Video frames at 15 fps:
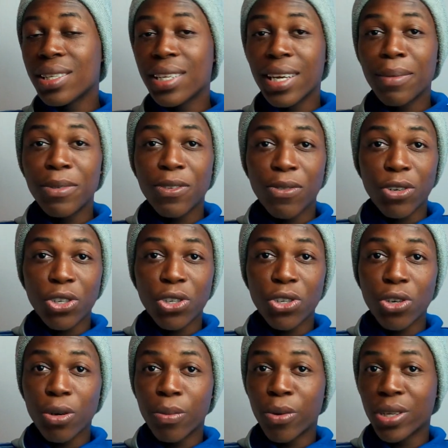names for
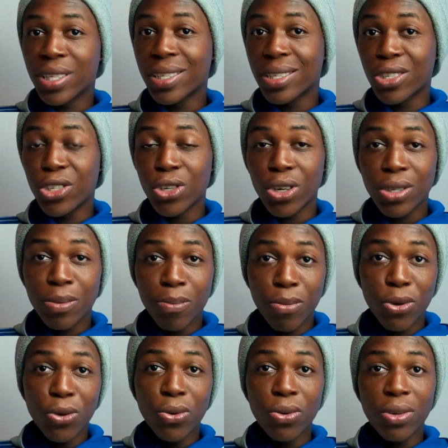sure, but it's just
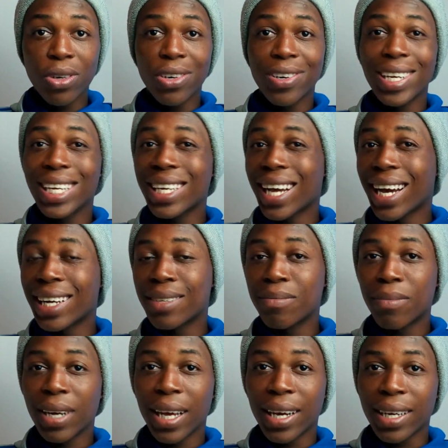blue, green,
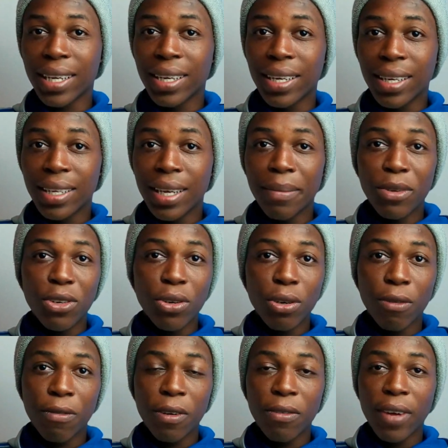and black. Let me know
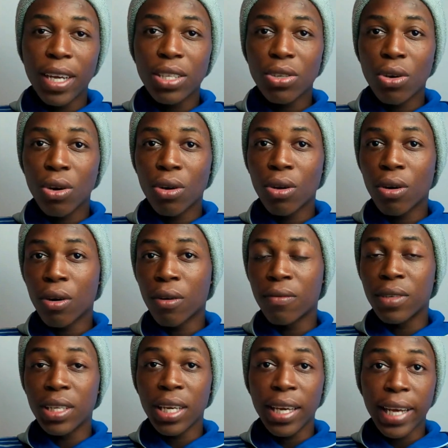your favorite color
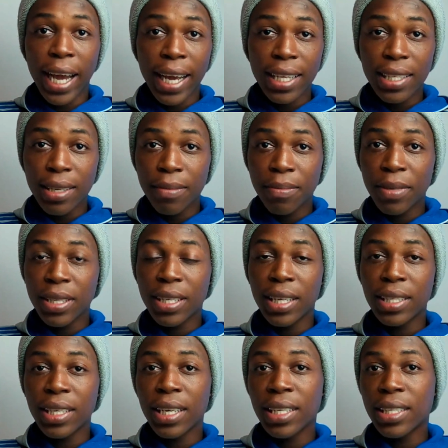of the Itel
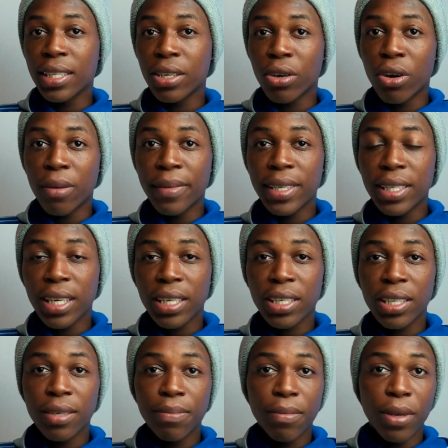P38 in the comment
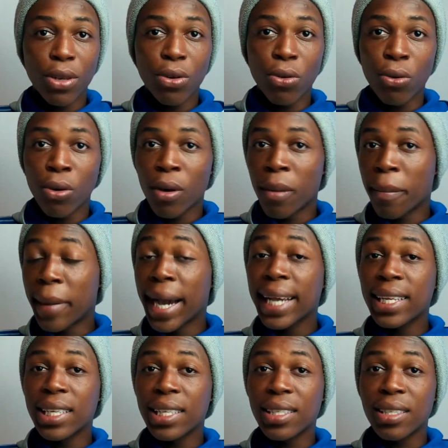section below.
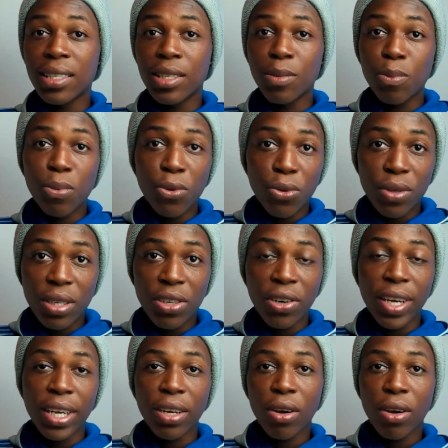Mine is the spruce green